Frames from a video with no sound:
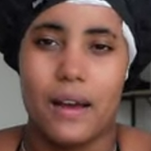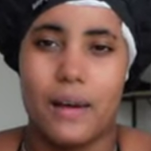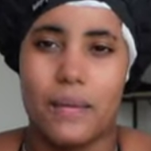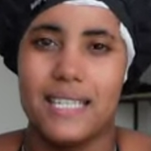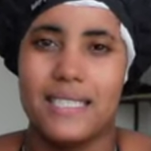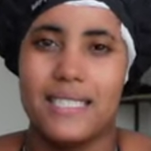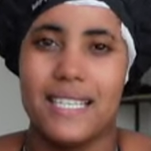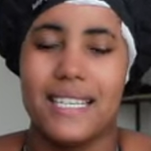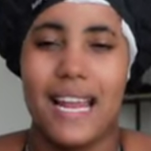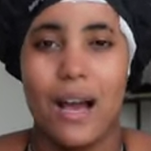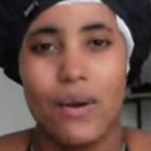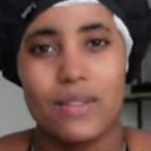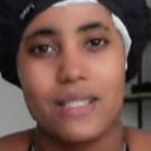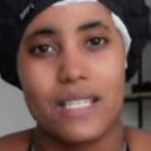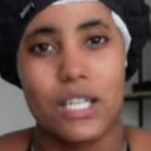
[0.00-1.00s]
And
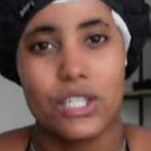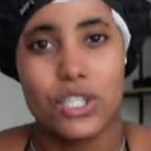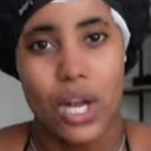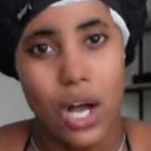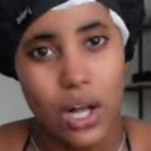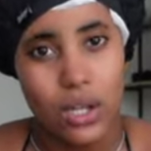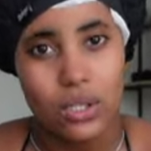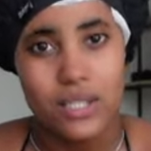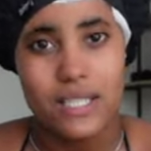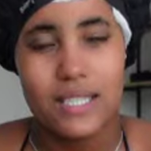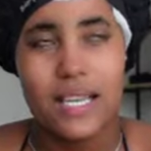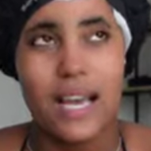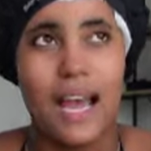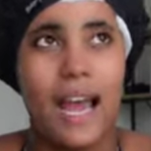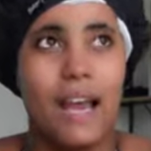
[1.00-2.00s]
now as an adult,
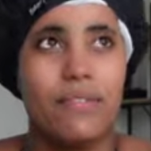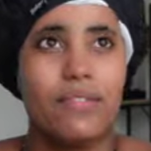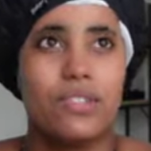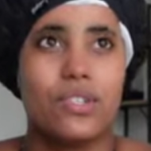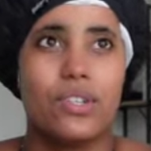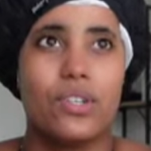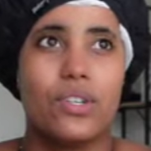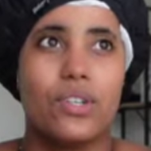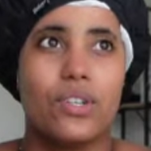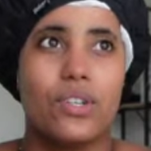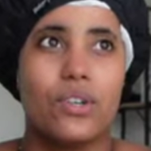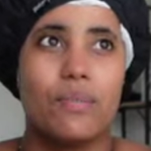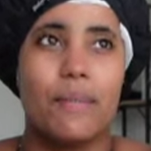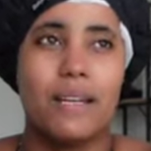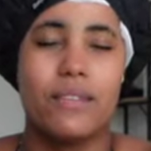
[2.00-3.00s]

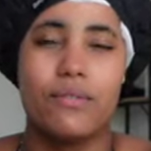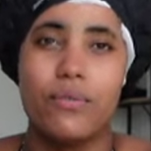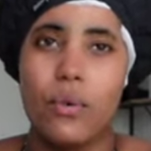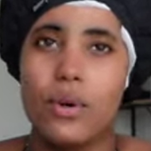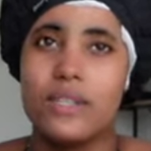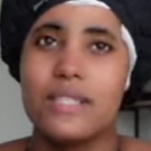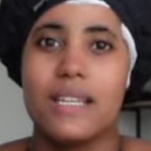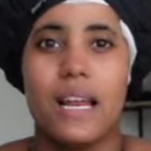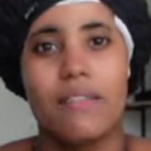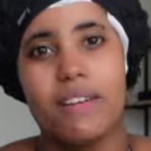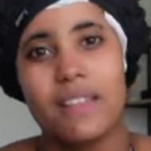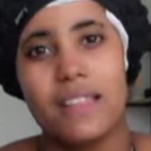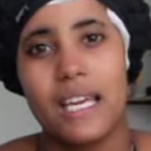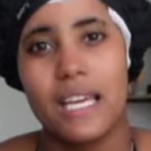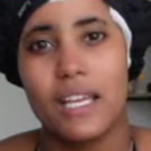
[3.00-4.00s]
after my divorce and
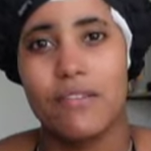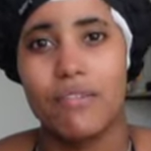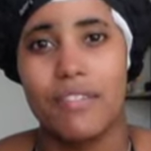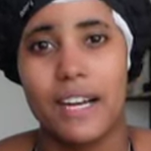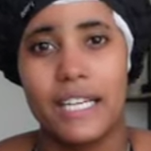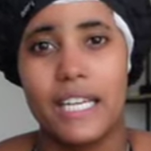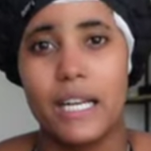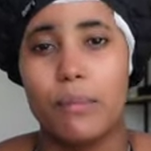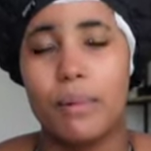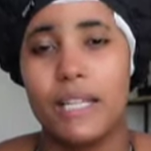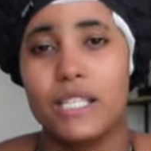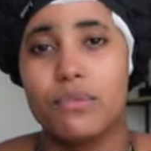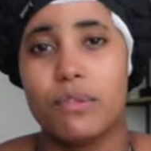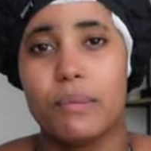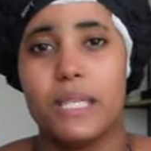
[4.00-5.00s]
everything and finding a
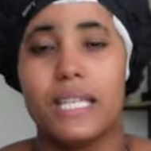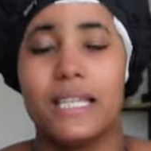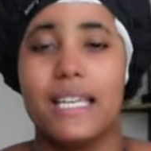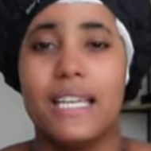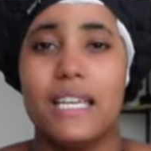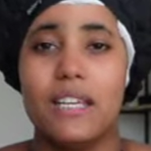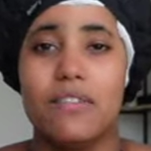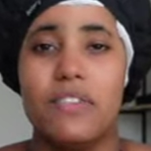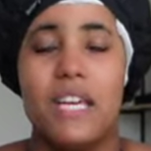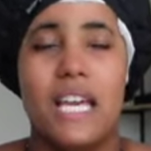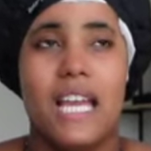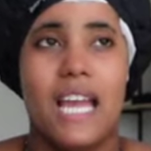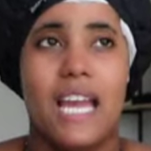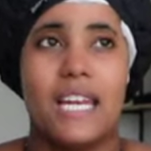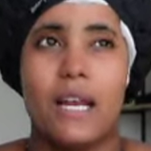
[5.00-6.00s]
place for me to live,
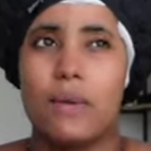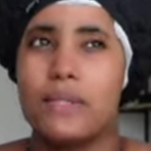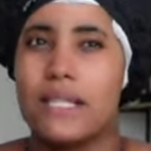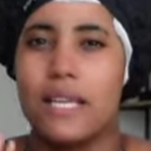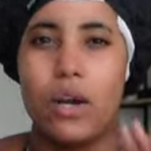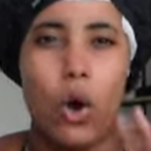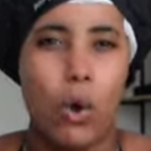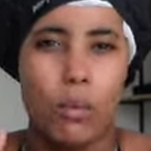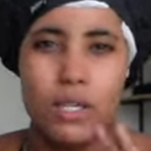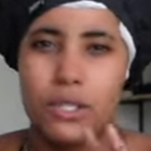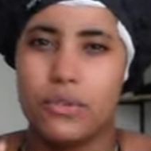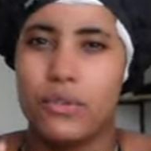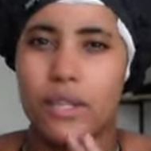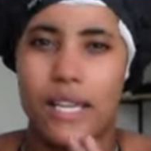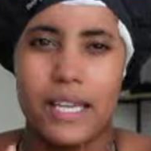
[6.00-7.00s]
and I was like homeless
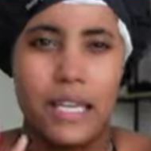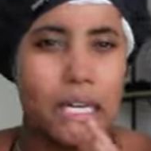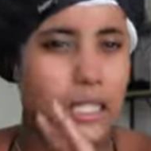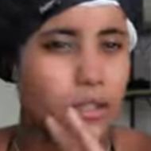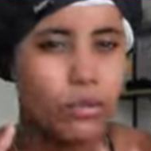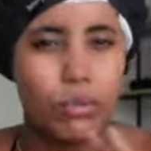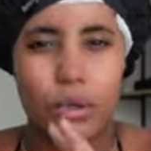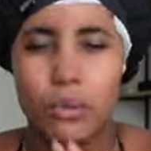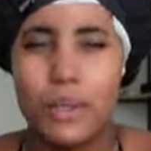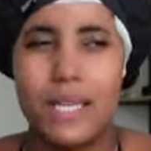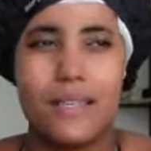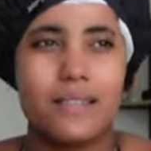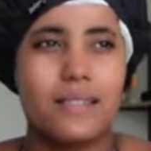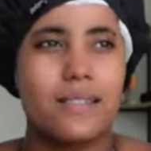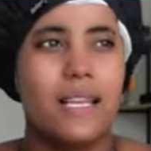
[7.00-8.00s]
for like 3
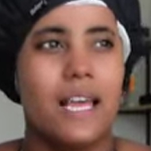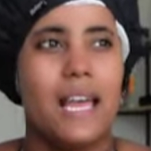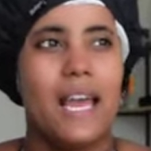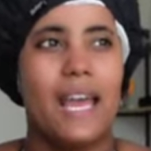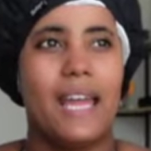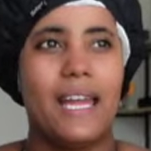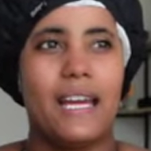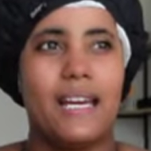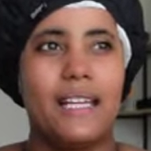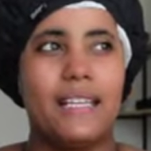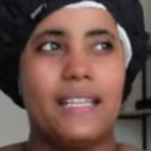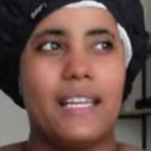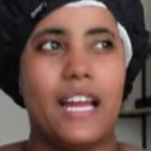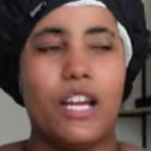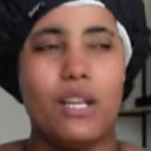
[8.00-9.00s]
weeks.
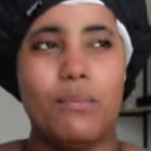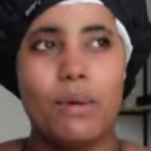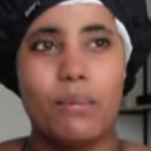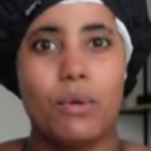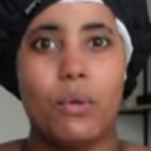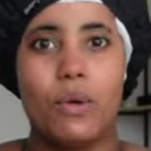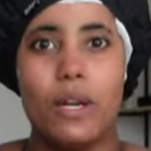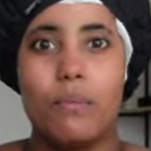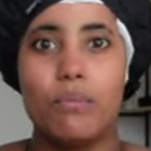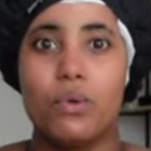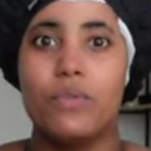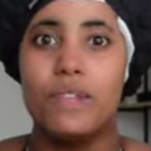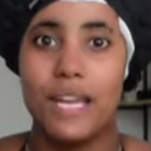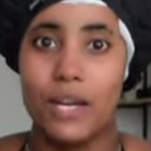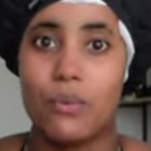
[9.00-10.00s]
And I remember when I
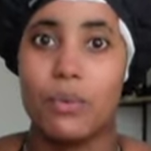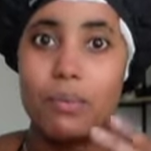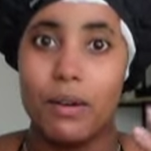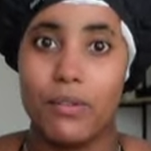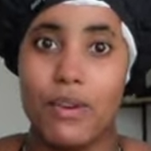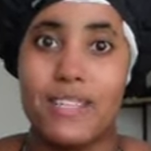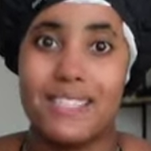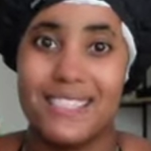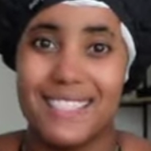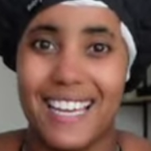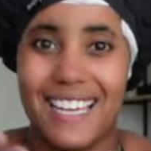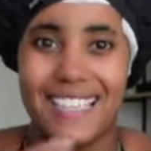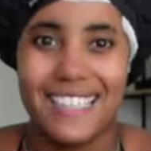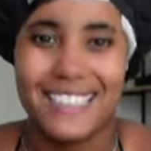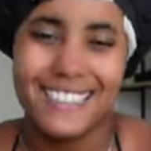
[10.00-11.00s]
moved in with my friend
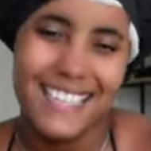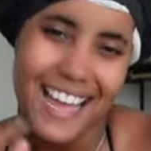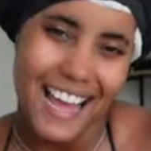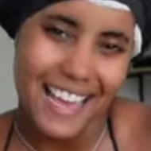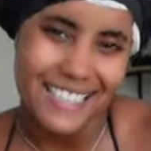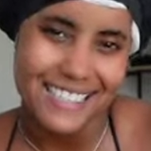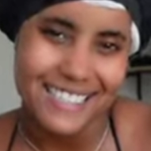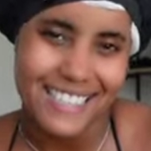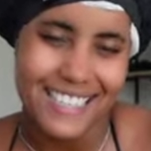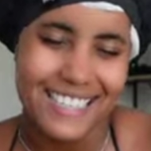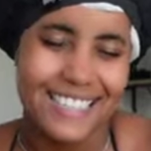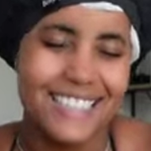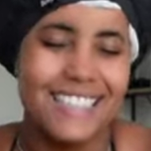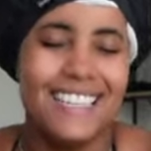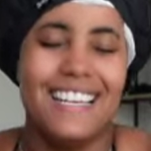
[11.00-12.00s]
Xana, hi
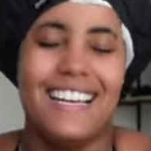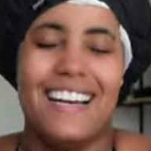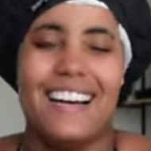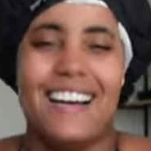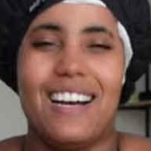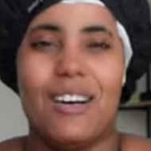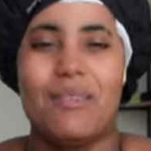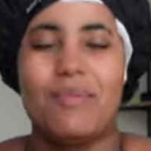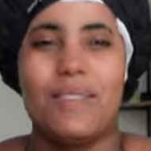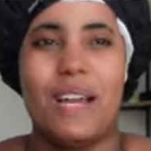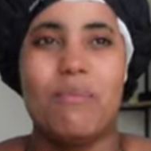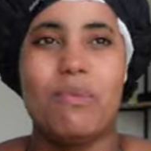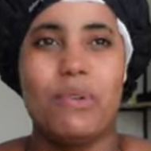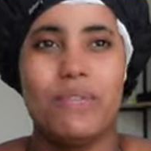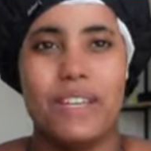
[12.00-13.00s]
Xana, I
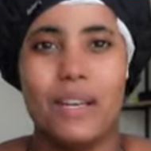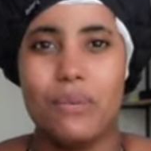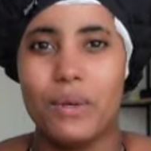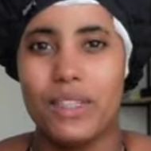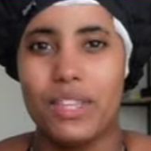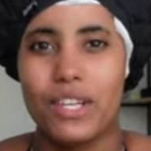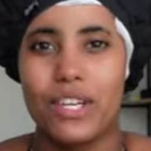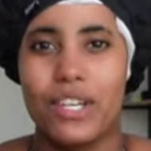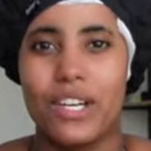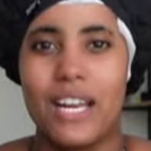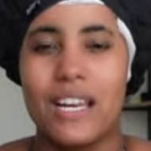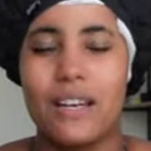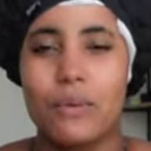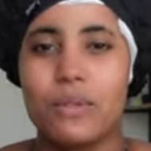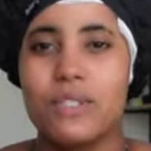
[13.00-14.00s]
moved in with her
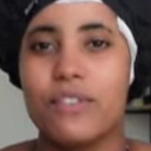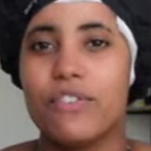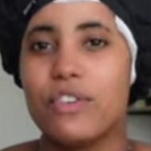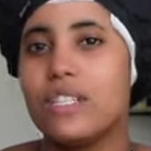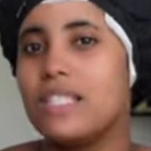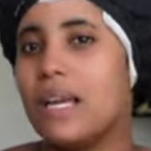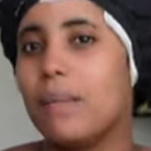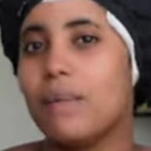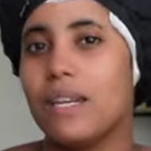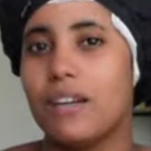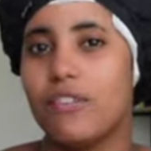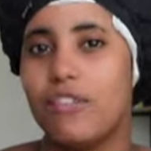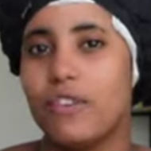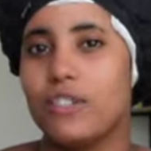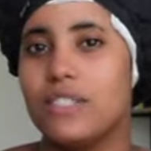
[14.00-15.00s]
and it was the first time that I
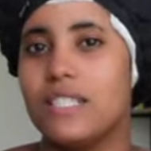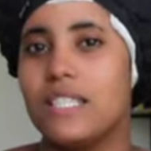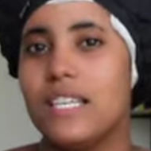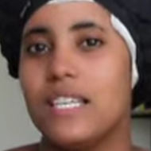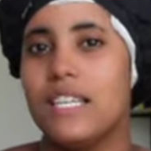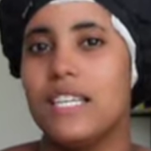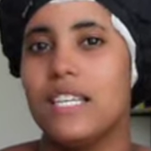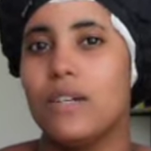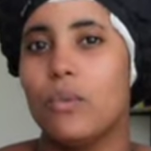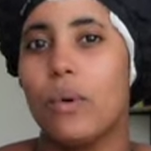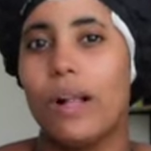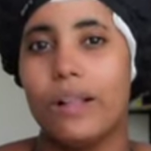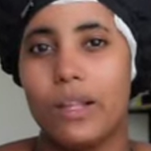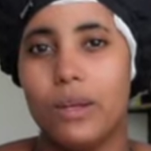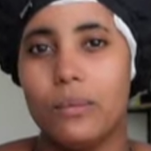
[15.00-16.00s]
felt
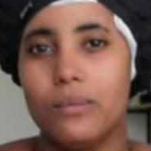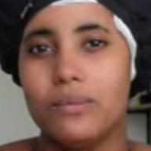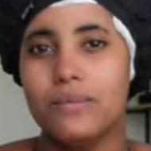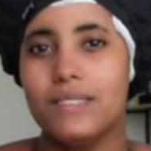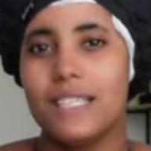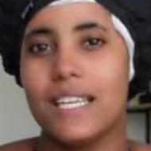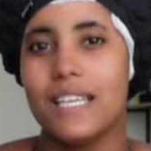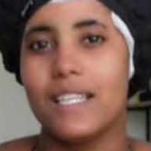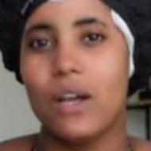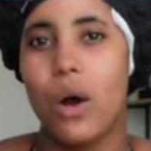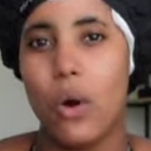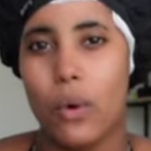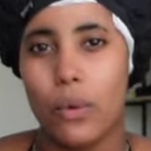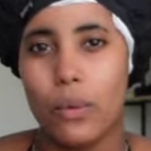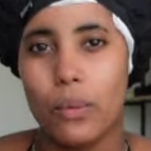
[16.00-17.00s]
welcomed and
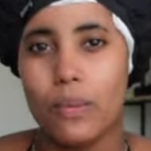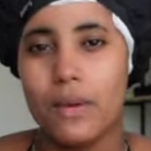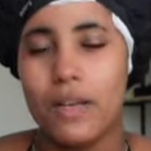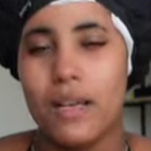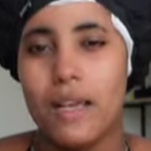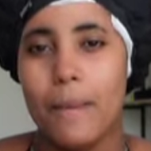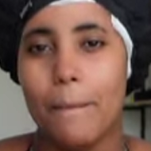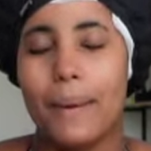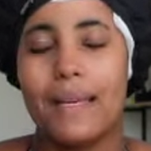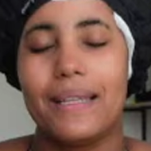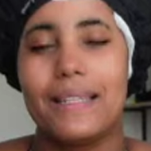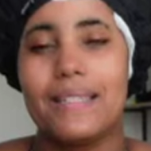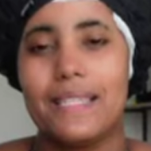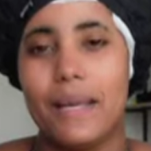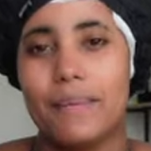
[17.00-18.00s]
home, but at
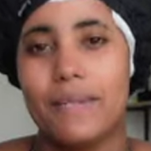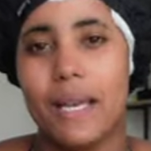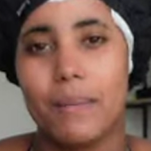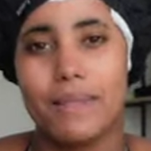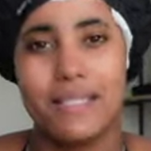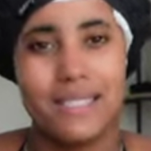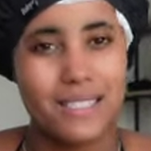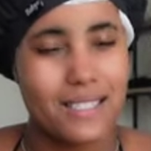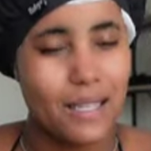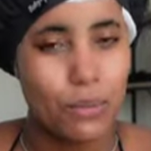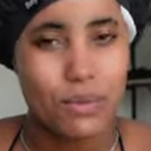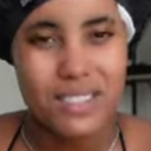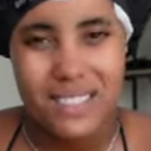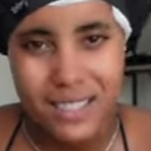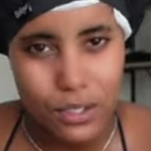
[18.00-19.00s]
the same time it
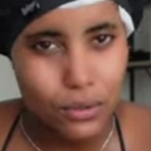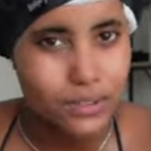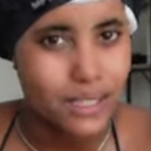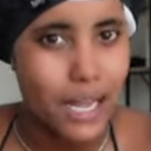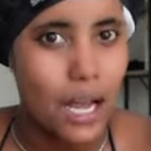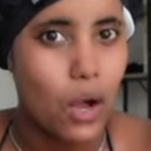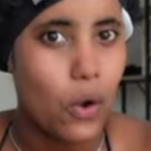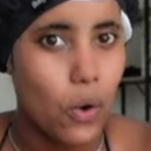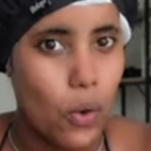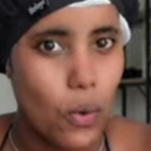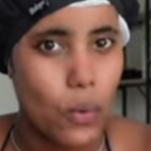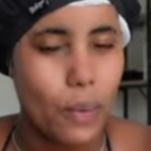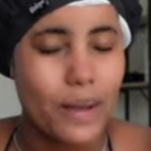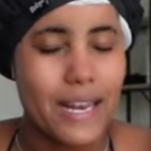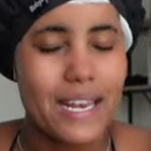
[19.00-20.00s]
was still not
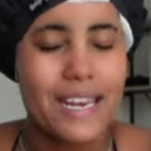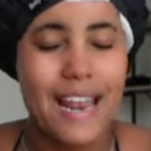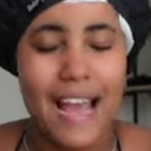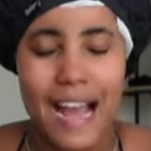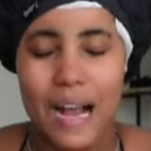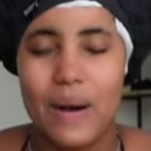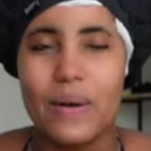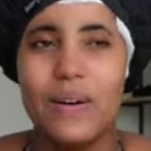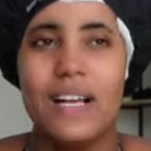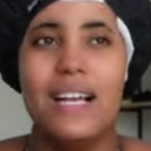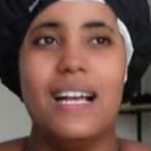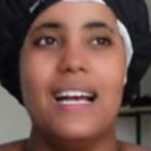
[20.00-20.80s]
home. And now